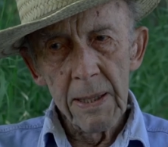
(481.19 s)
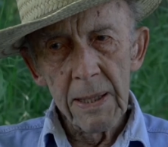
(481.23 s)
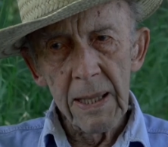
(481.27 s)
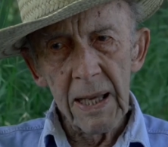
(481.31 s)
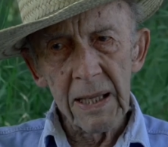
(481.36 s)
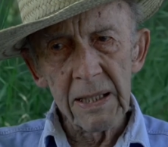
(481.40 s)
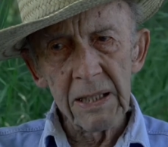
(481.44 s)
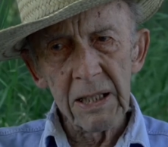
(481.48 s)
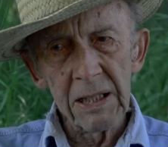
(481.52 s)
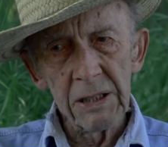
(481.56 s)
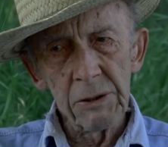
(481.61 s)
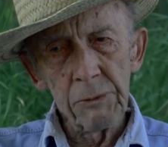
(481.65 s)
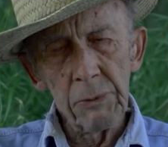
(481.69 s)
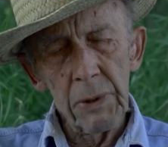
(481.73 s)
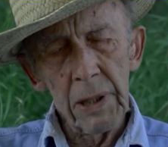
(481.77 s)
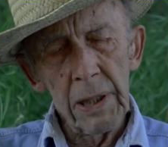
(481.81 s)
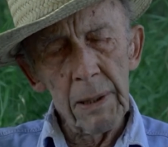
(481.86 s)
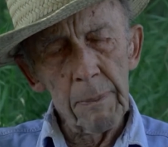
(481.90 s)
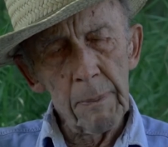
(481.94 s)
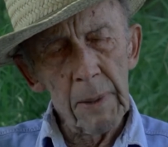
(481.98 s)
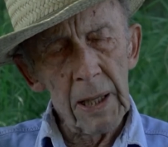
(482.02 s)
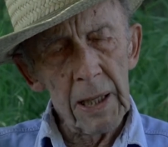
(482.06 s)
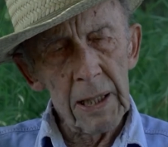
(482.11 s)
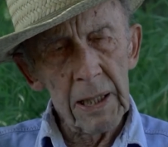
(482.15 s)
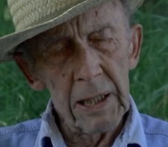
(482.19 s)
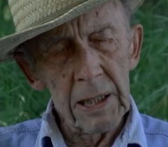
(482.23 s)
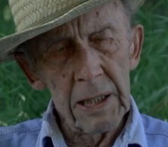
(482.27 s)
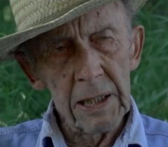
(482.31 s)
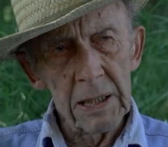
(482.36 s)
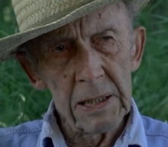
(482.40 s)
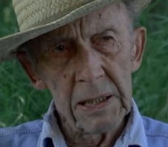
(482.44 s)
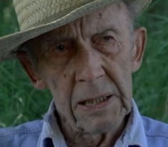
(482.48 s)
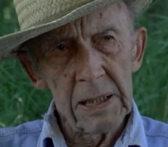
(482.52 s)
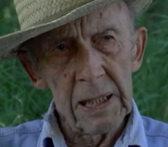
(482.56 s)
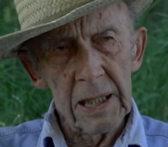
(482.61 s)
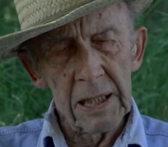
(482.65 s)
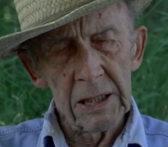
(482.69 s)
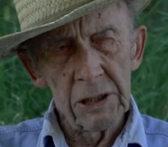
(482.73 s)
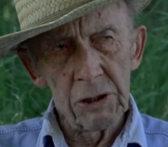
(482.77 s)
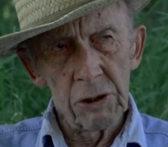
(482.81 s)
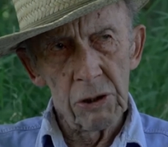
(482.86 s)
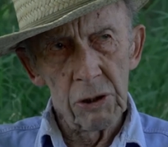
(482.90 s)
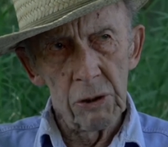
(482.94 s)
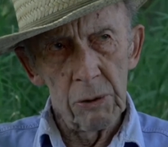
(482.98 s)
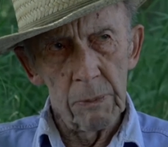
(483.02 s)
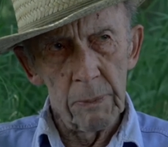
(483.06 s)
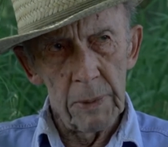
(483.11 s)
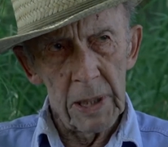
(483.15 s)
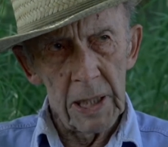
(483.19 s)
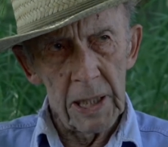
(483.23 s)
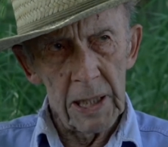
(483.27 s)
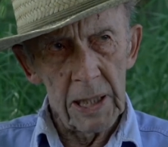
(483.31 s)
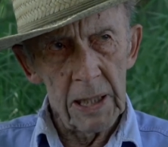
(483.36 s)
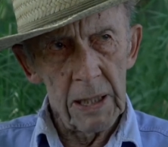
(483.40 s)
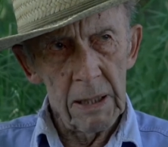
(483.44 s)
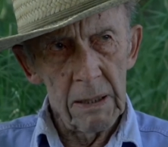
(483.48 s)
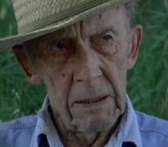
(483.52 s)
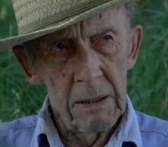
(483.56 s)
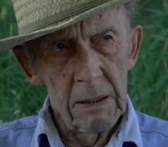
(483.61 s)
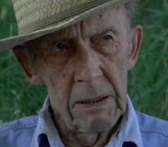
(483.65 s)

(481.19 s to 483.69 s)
That doesn't really make any sense to me.